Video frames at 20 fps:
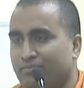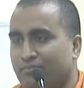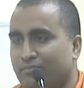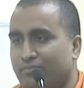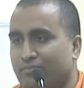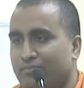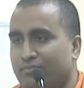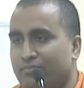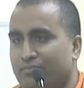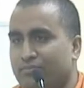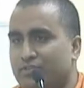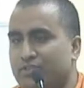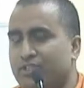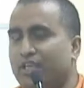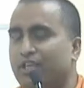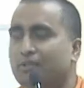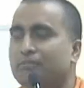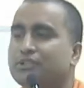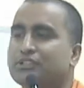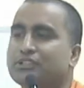Sri Ramakrishna
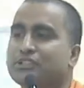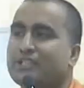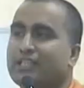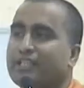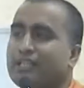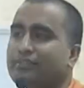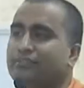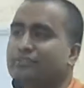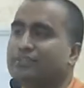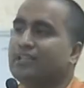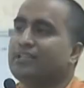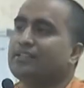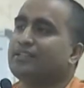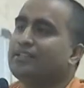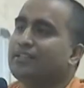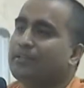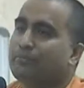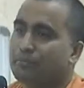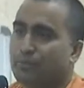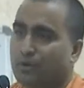gives another
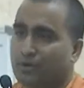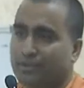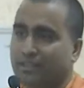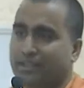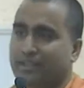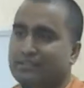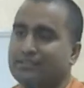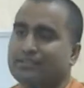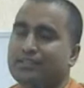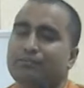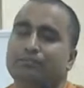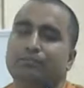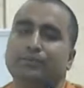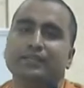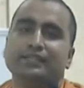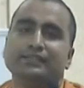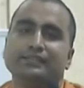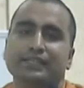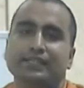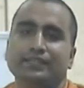important example. He
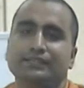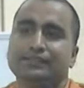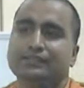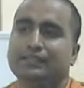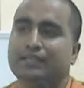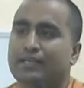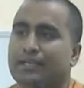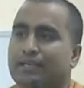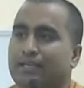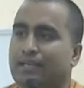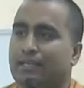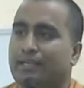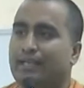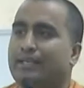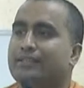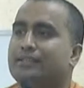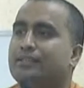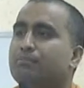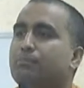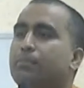says, like the
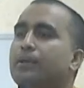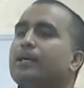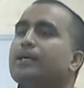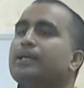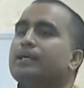bird